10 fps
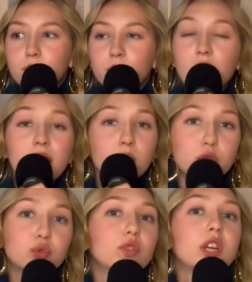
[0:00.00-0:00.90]
Here we're
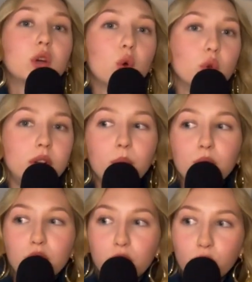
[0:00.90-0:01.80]
drawing on number
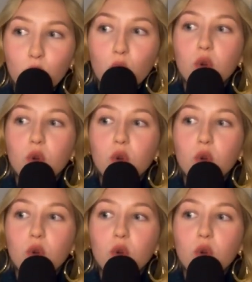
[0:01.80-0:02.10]
4,